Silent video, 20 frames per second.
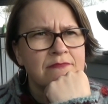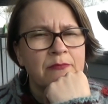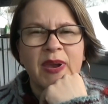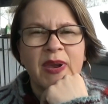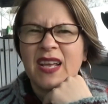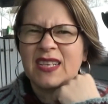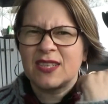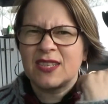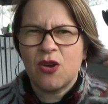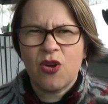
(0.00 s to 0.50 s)

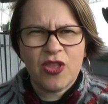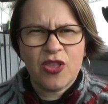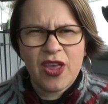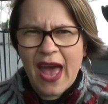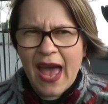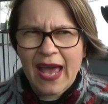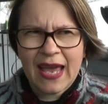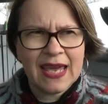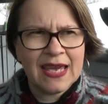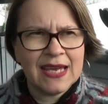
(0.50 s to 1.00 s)
Plus all the
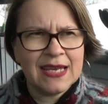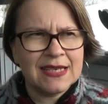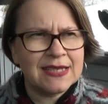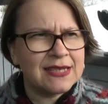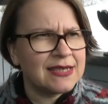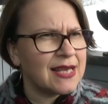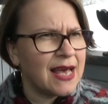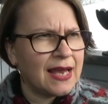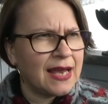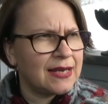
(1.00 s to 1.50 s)

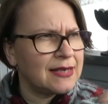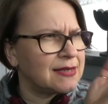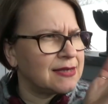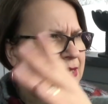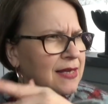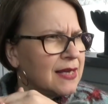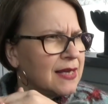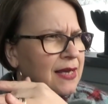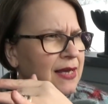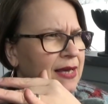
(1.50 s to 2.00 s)
haggis and
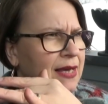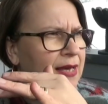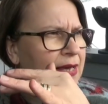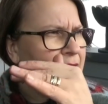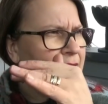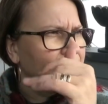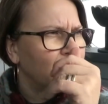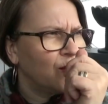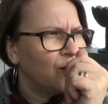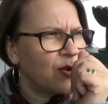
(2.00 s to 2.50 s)

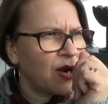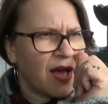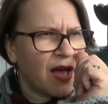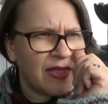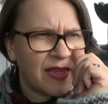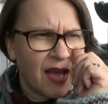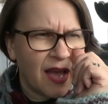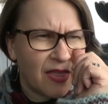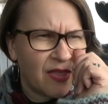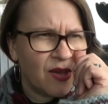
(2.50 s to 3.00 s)
what are
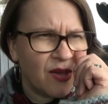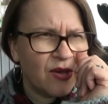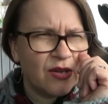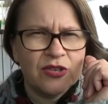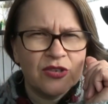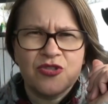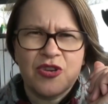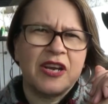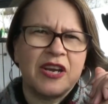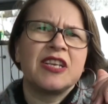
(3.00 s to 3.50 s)
the other
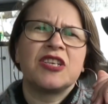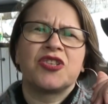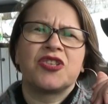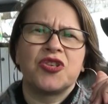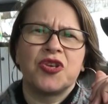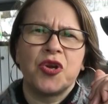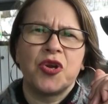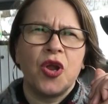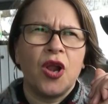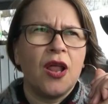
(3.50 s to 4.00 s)

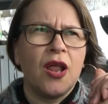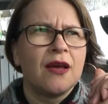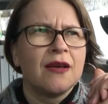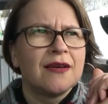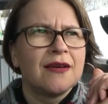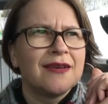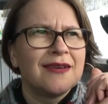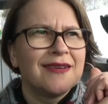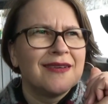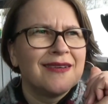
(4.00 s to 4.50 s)
traditional,
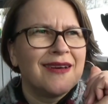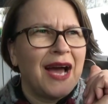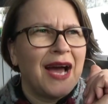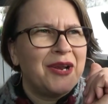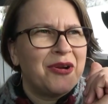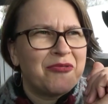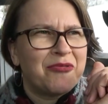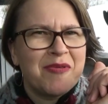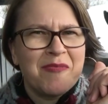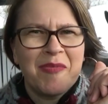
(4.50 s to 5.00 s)
I
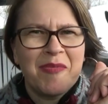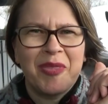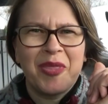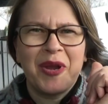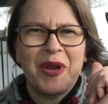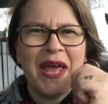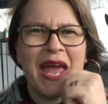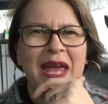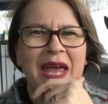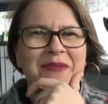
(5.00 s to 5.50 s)
don't remember the
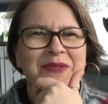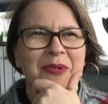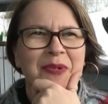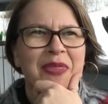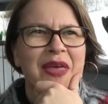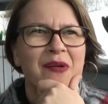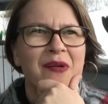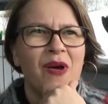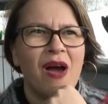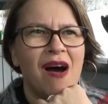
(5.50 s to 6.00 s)
names, but
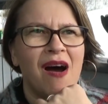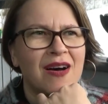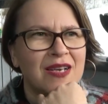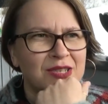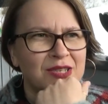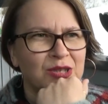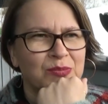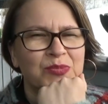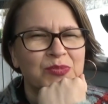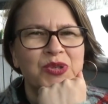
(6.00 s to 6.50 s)
they were
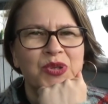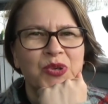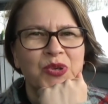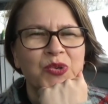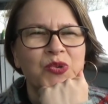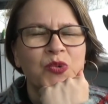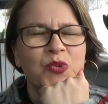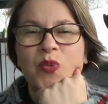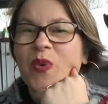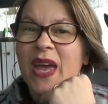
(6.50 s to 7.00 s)
awesome
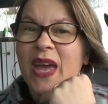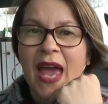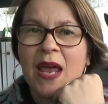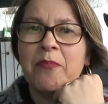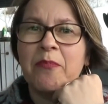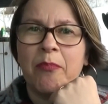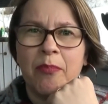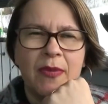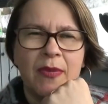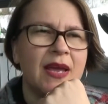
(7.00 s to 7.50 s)
too. We
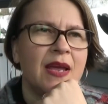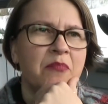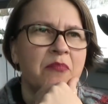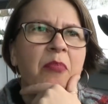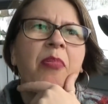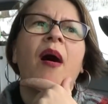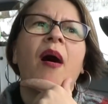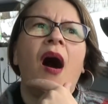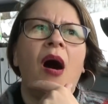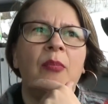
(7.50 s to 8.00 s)
ate in
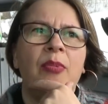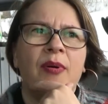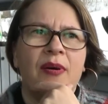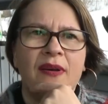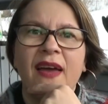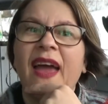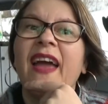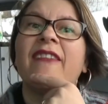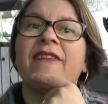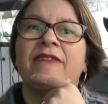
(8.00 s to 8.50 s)
pub
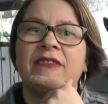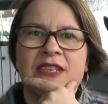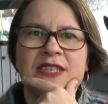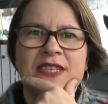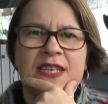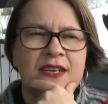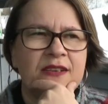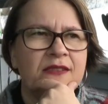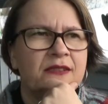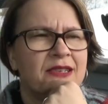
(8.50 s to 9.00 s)
every
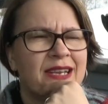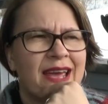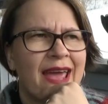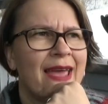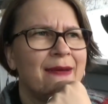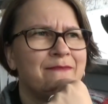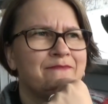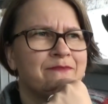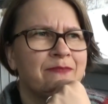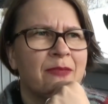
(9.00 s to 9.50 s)
single
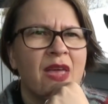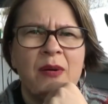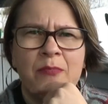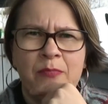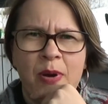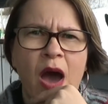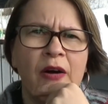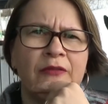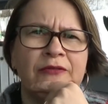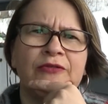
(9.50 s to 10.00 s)
day.
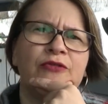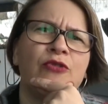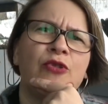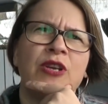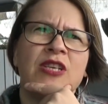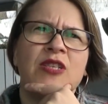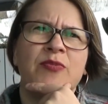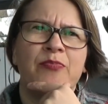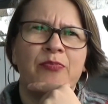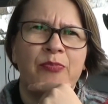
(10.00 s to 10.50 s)
Pub food
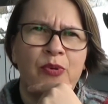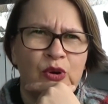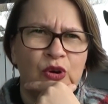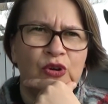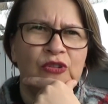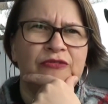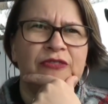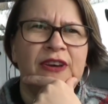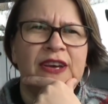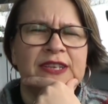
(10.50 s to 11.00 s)
is
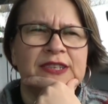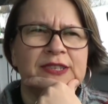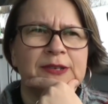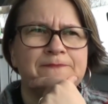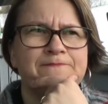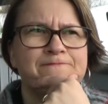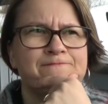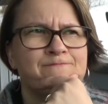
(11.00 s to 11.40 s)
perfect.